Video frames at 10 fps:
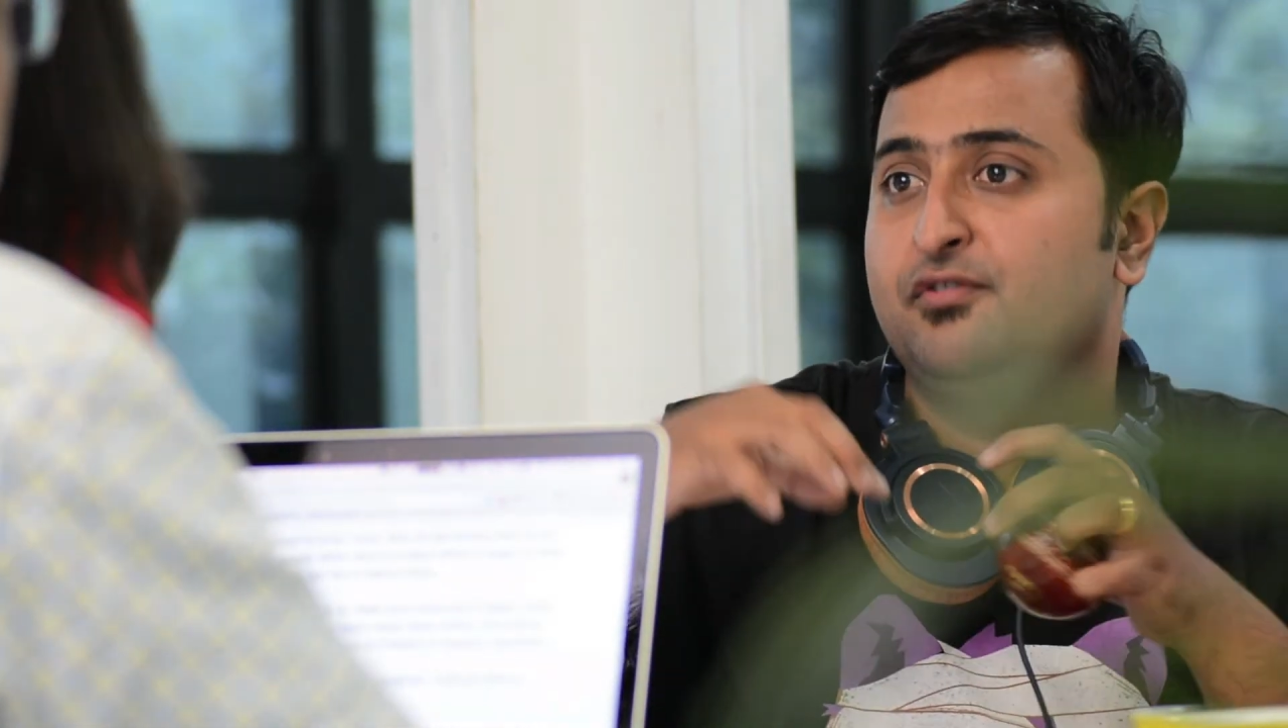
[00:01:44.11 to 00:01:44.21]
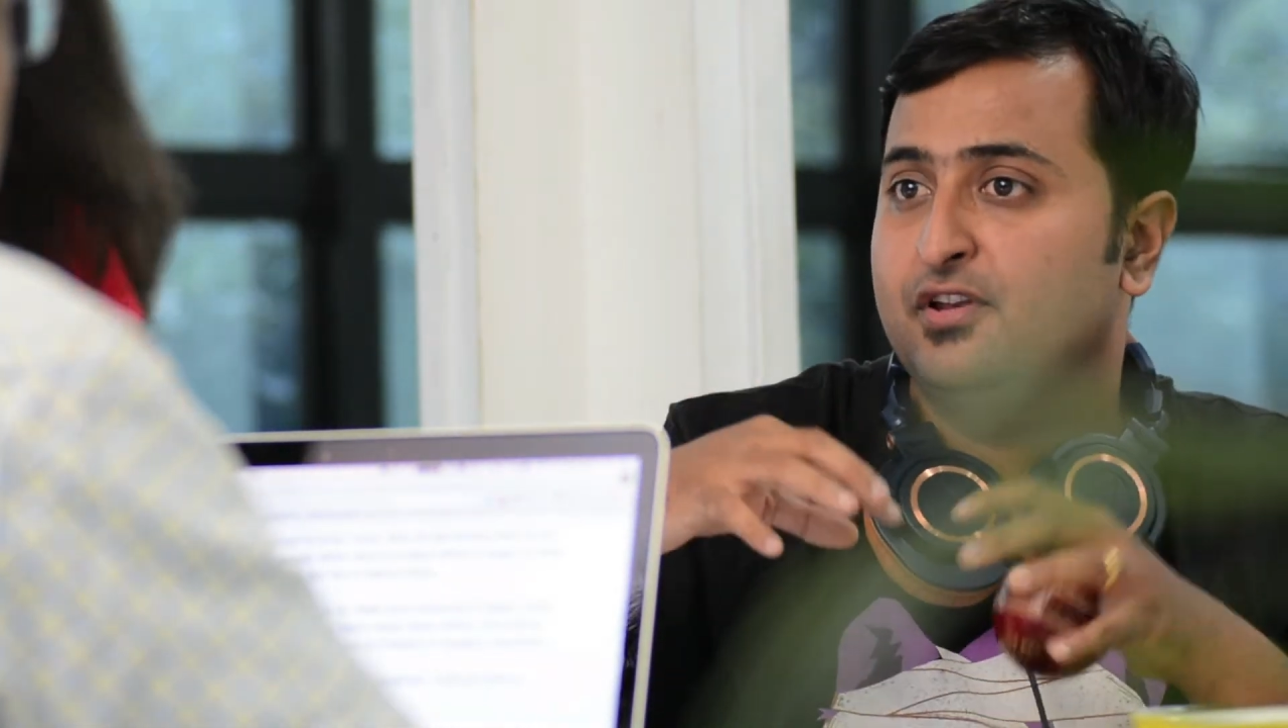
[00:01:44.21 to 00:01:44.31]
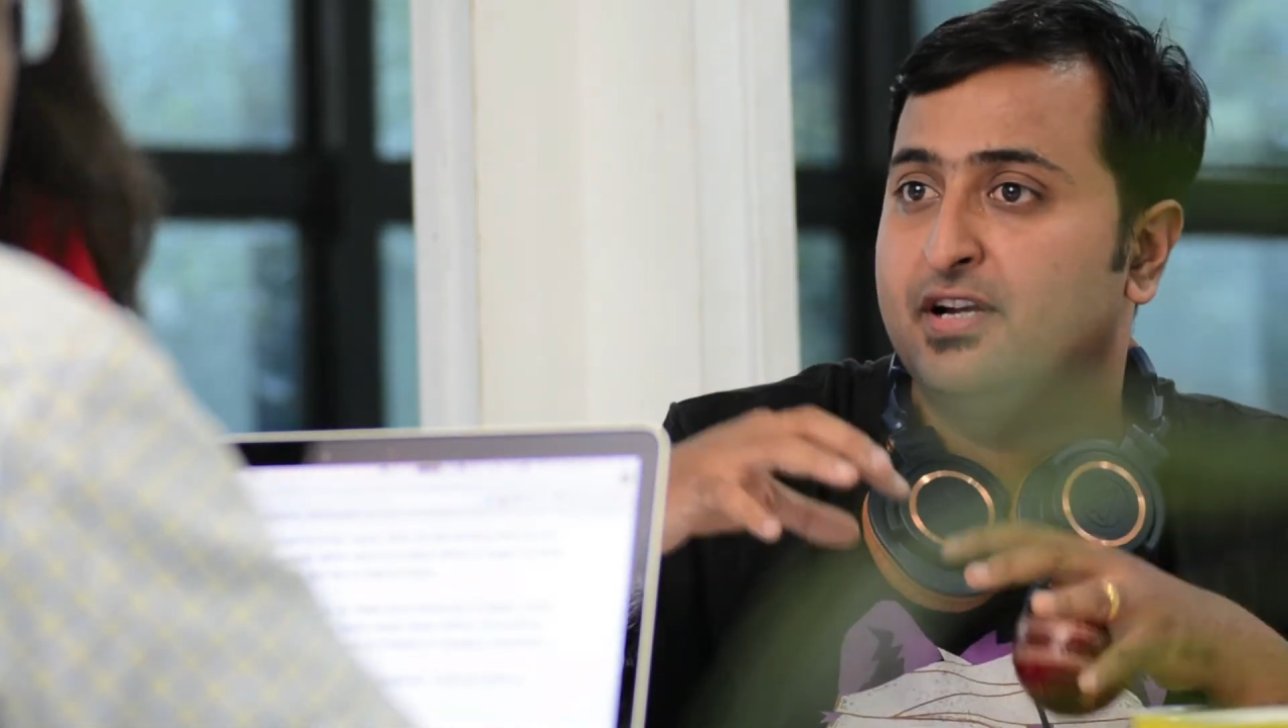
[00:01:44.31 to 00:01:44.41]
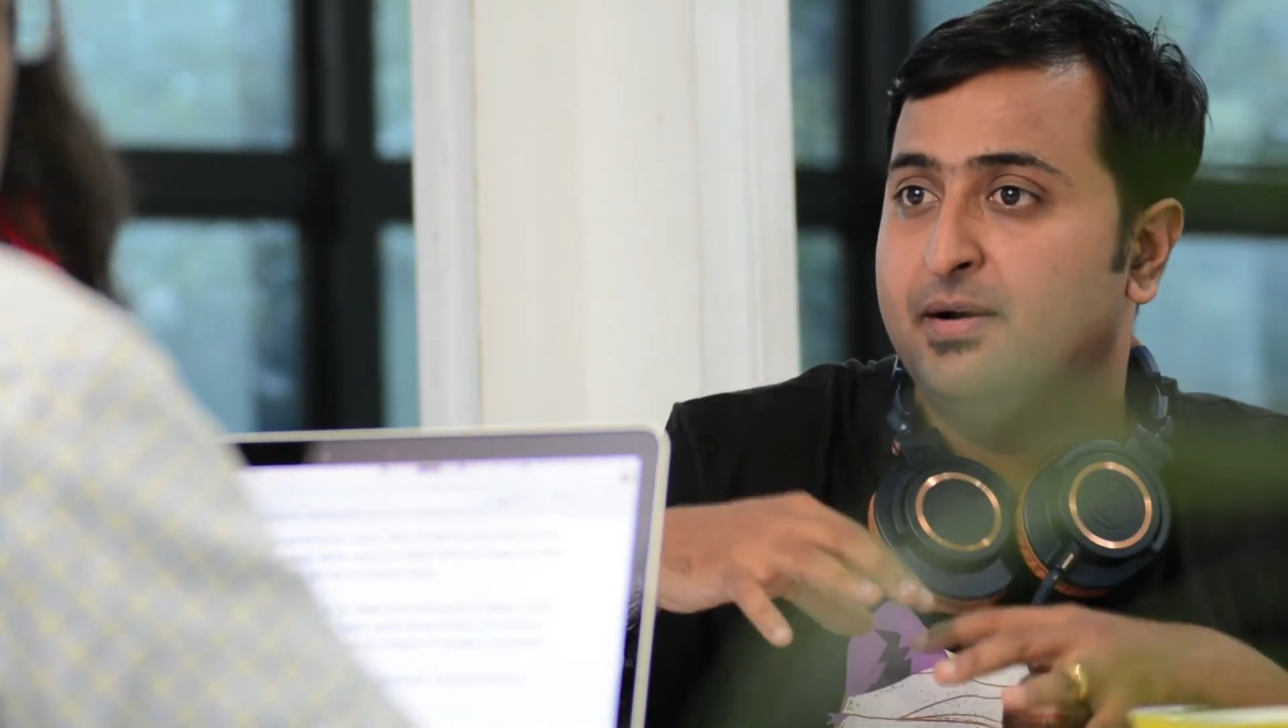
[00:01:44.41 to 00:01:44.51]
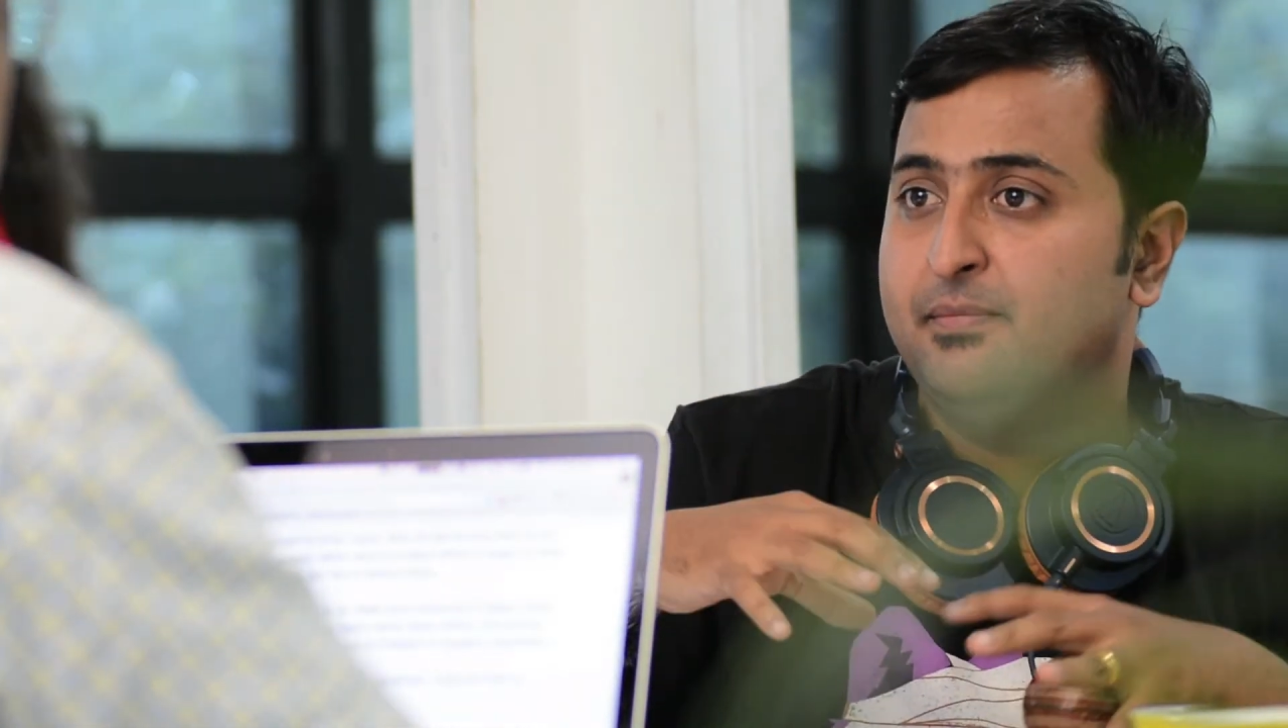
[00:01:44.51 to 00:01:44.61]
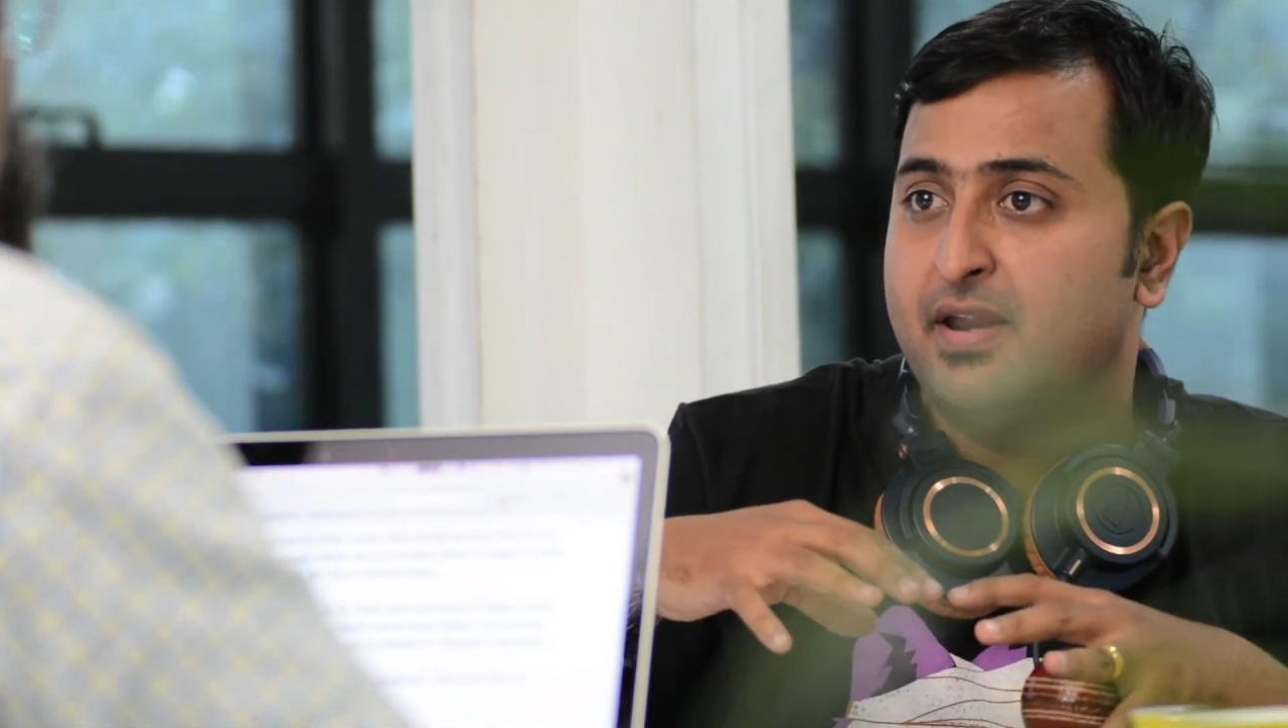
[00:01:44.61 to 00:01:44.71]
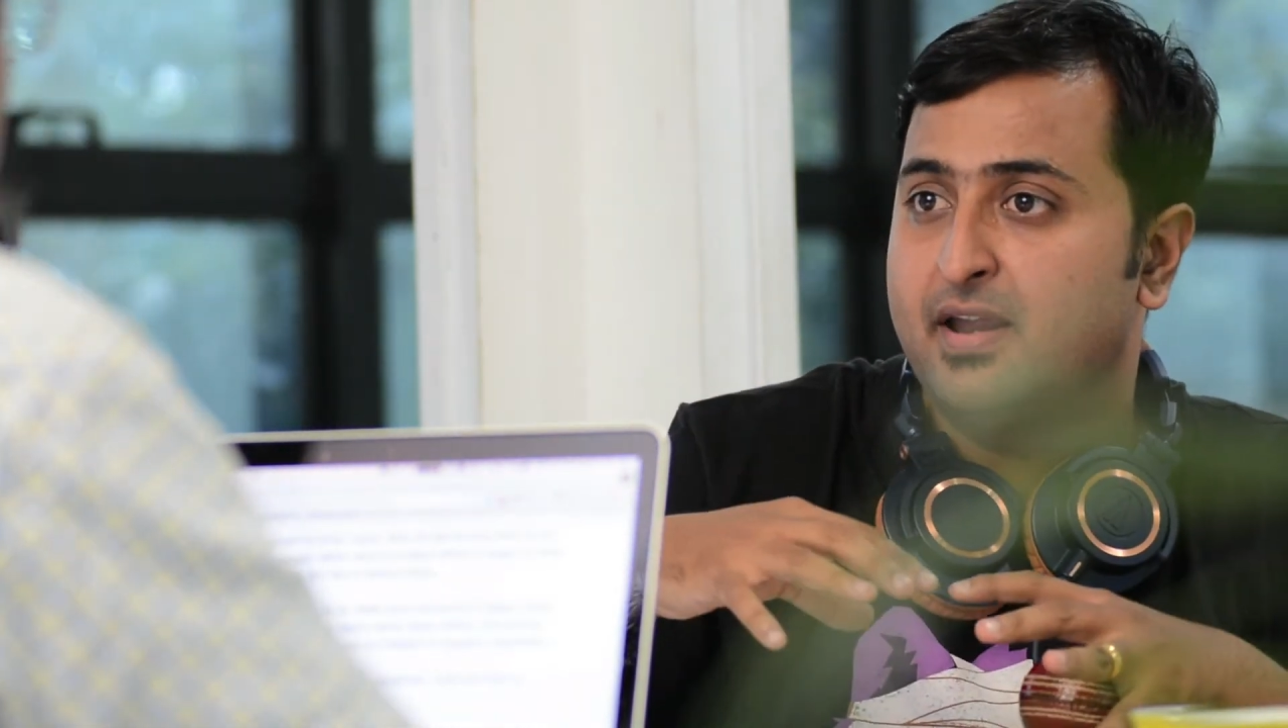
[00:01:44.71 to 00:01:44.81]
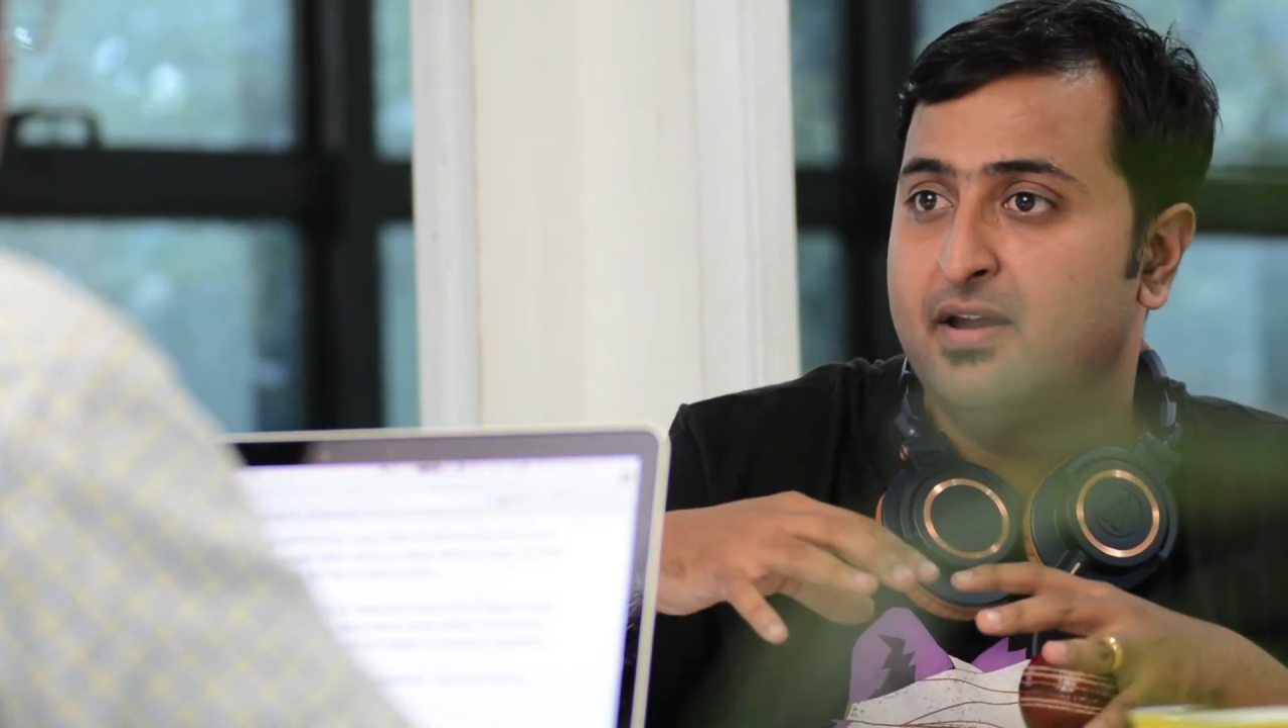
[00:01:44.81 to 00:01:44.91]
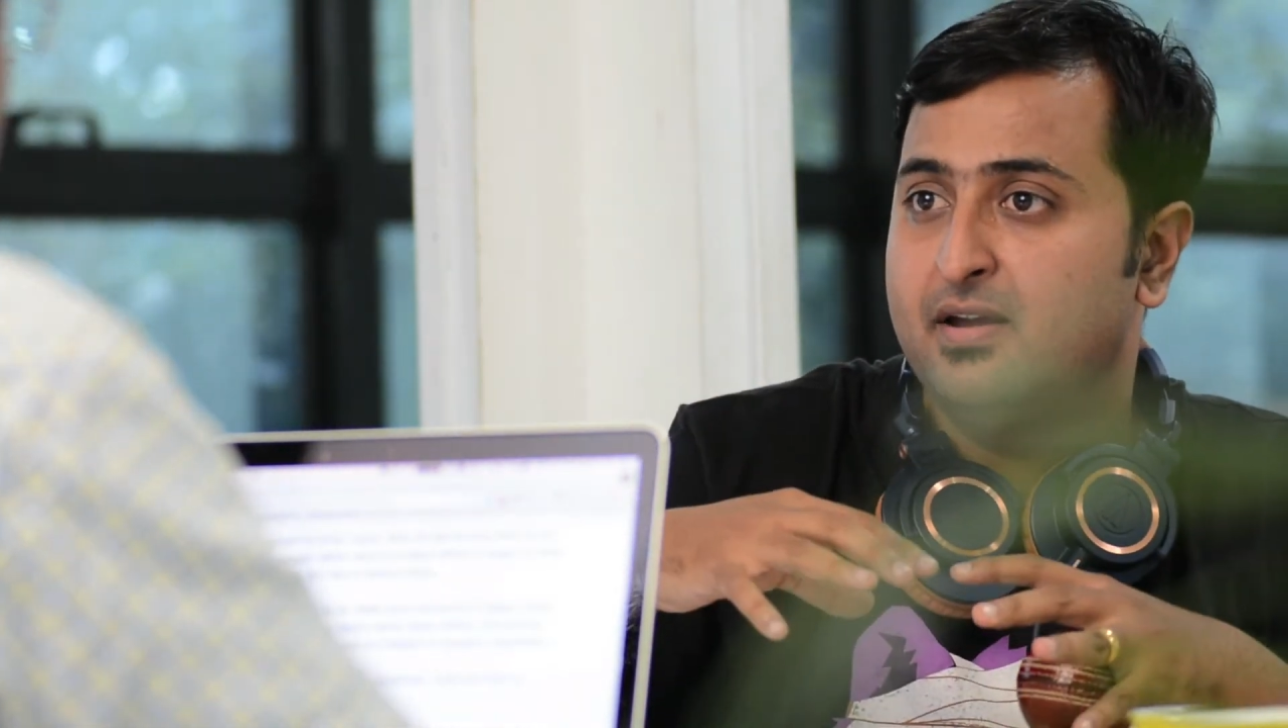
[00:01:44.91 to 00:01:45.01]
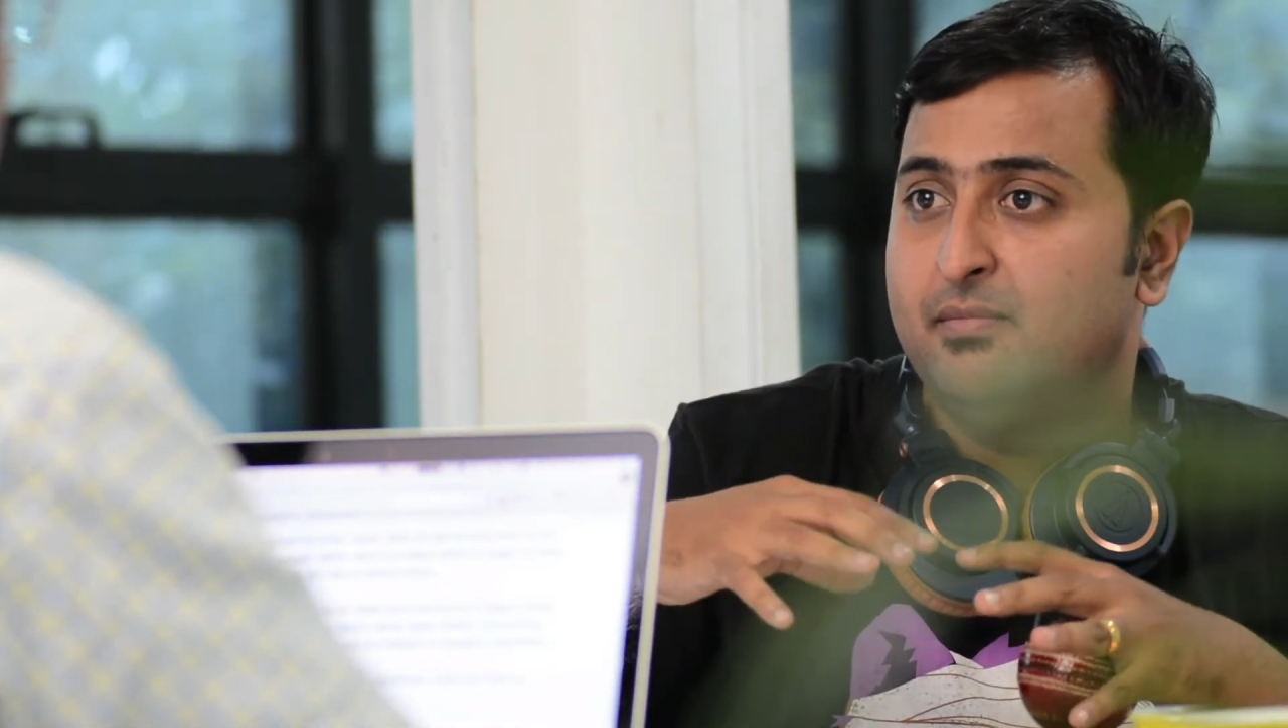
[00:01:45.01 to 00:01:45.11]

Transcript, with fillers: for the company,